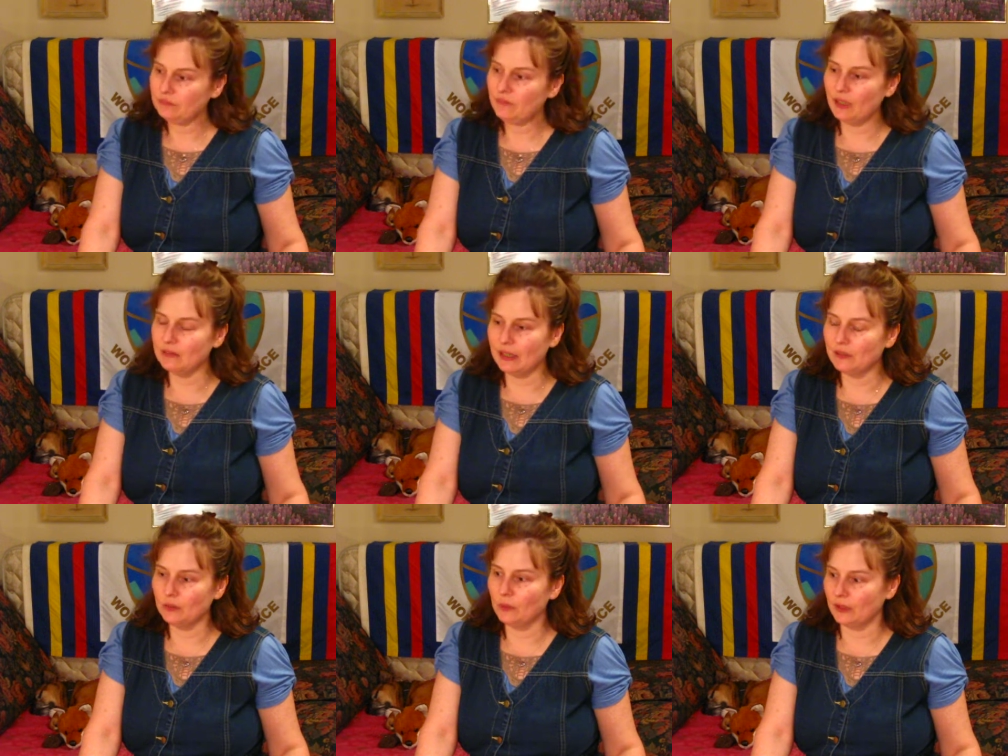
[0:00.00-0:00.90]
around
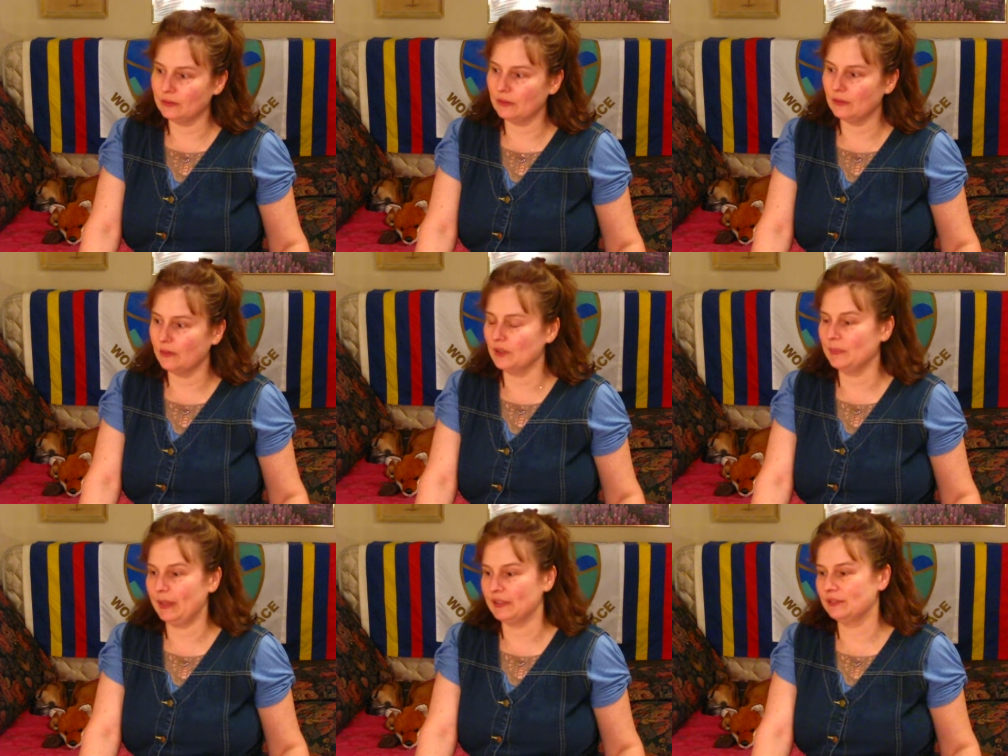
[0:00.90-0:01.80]
the world over the
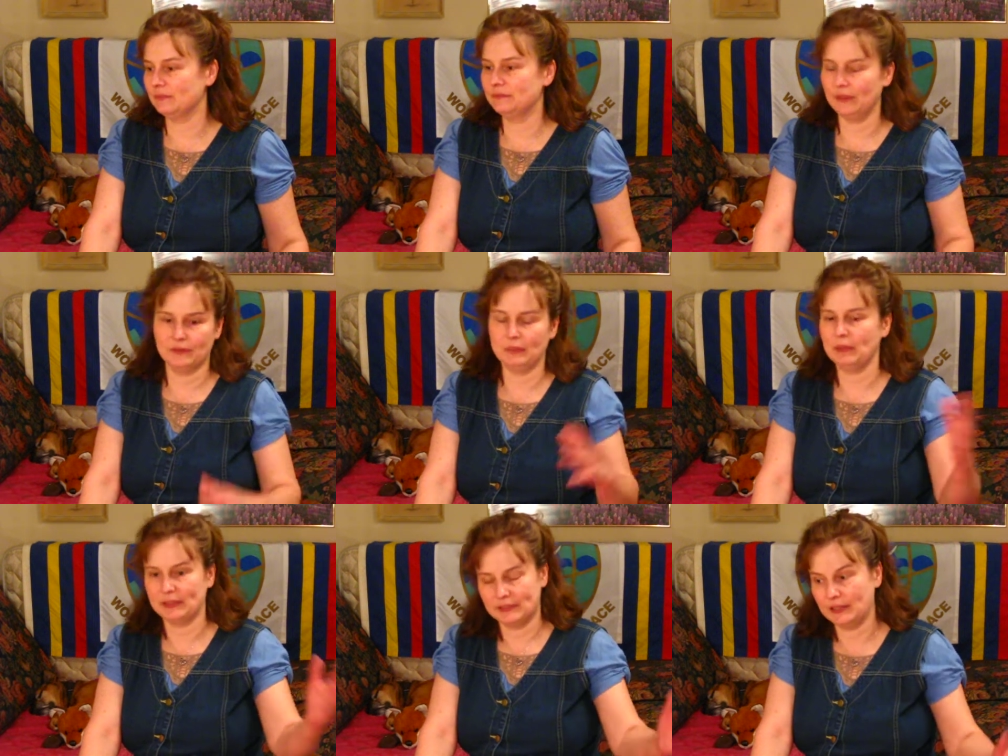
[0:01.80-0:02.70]
past 50
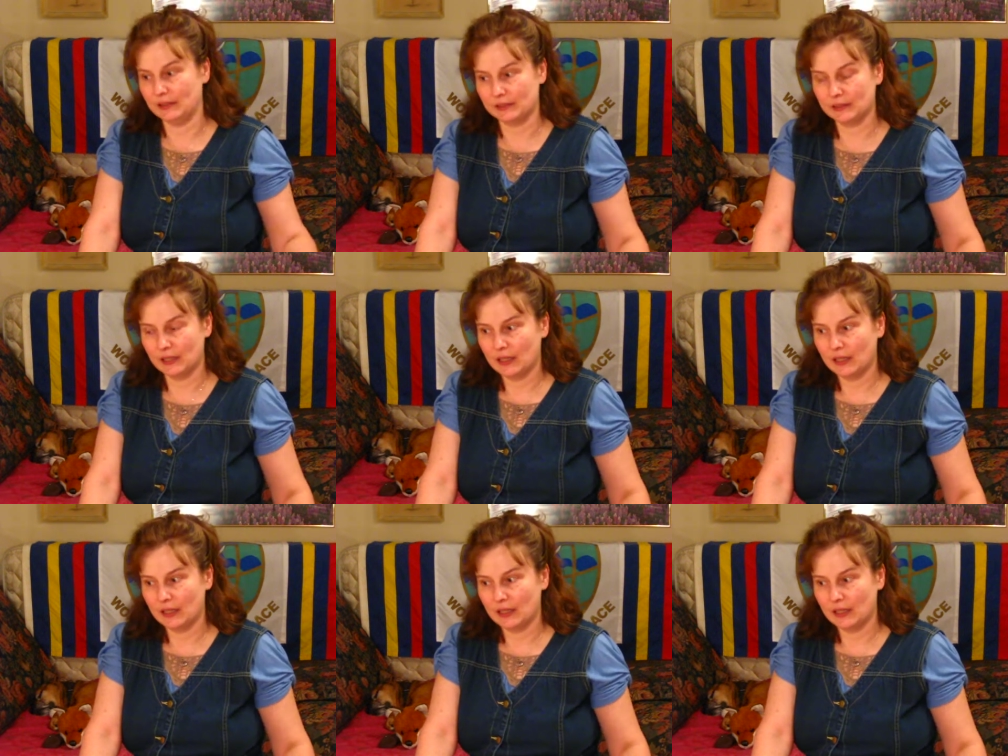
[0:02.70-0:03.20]
plus years.